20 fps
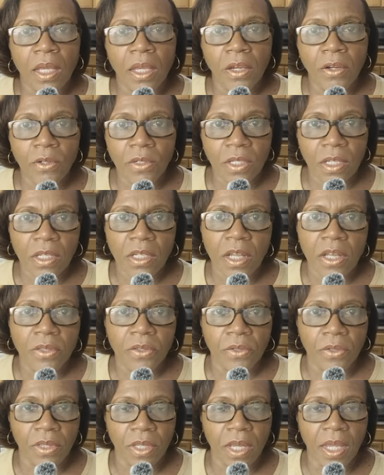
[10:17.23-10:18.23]
Here's
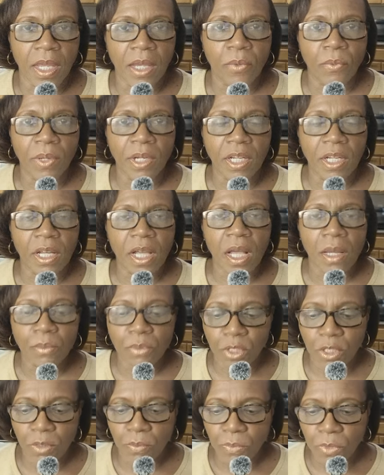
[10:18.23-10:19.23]
another thing when it
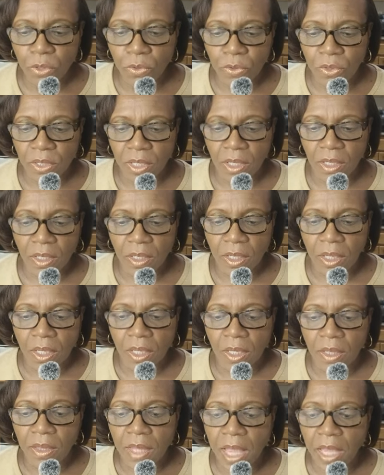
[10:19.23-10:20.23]
comes to music,
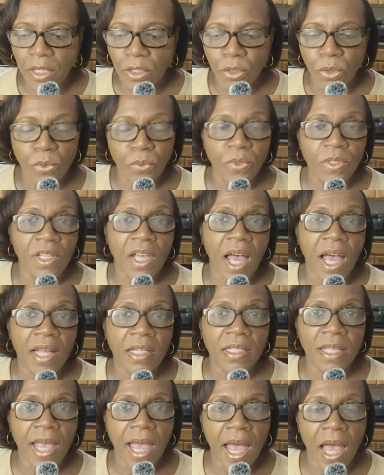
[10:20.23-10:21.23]
they use
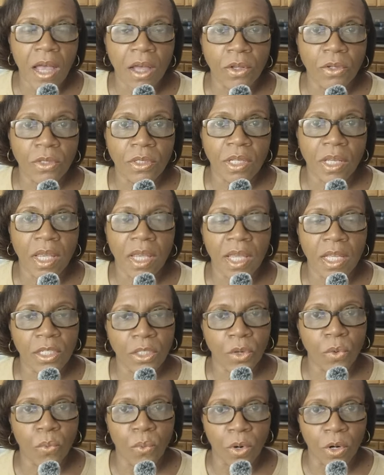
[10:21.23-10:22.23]
God's house
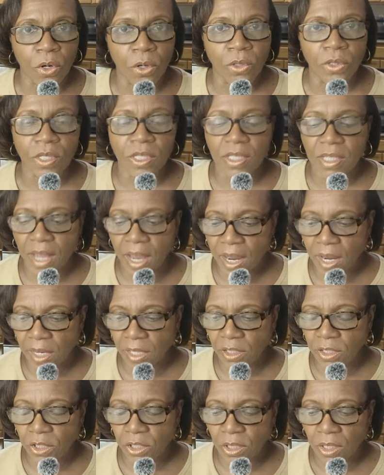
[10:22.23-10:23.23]
as a world
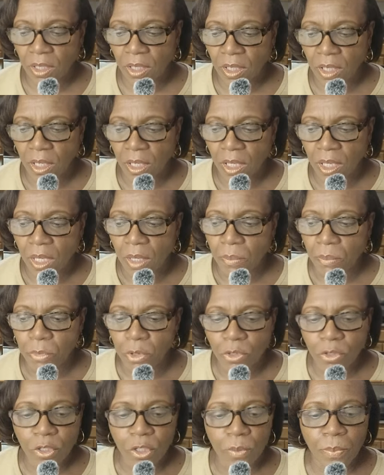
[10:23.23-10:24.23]
stage.
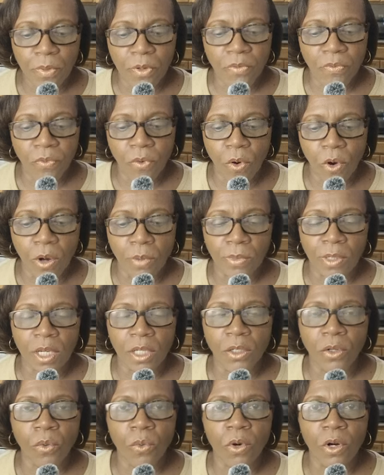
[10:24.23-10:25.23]
Music performed
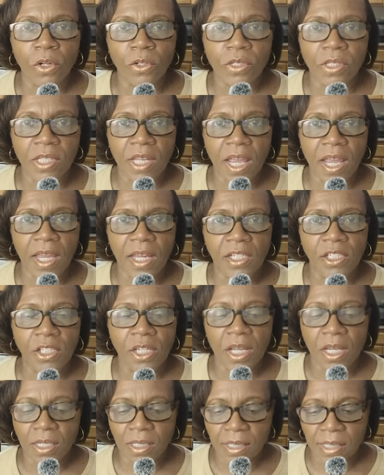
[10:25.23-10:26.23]
on a world stage
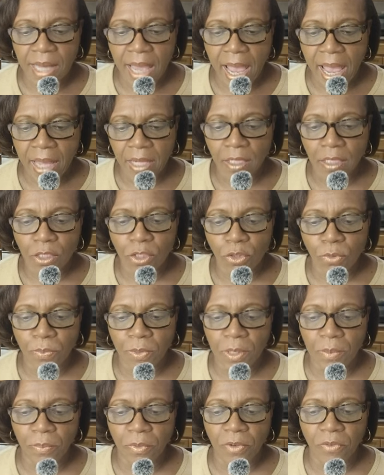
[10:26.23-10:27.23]
is not to
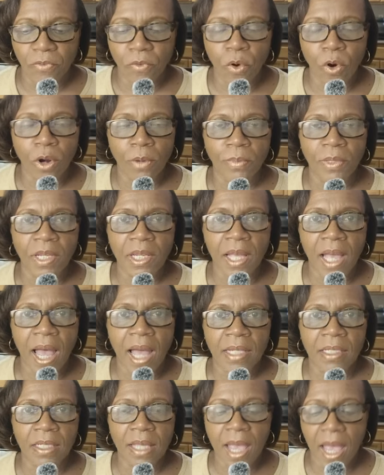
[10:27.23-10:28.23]
be performed in
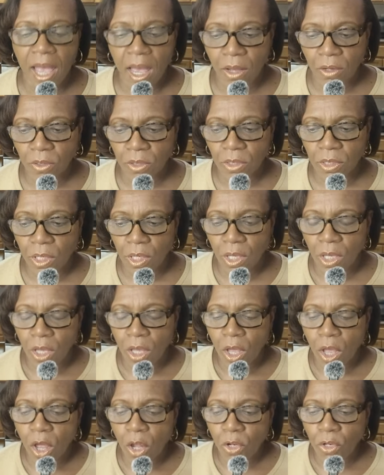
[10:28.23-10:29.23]
God's house
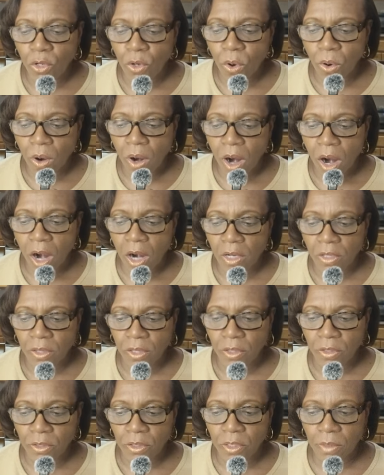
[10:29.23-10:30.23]
nor are
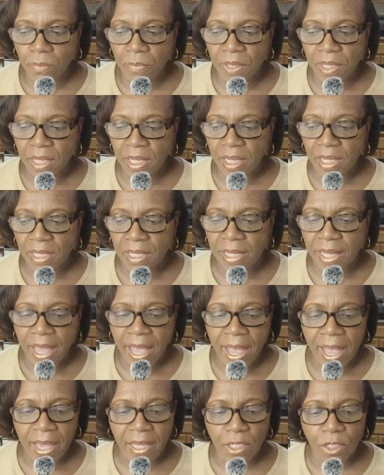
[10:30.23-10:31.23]
there to be any
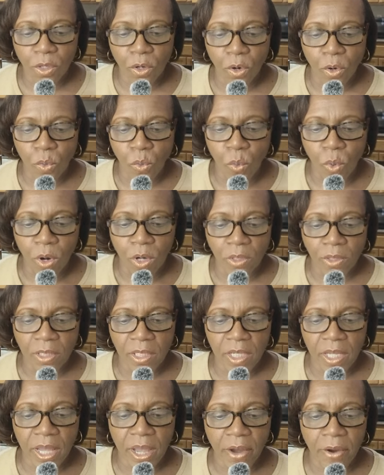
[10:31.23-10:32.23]
acts or
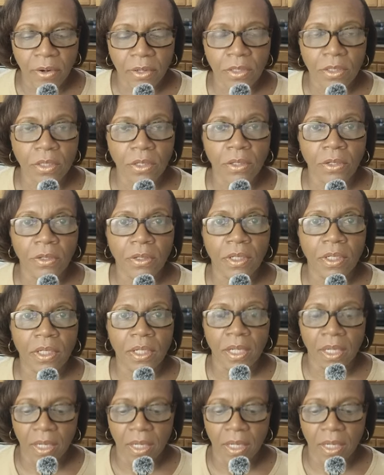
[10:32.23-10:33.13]
worldly character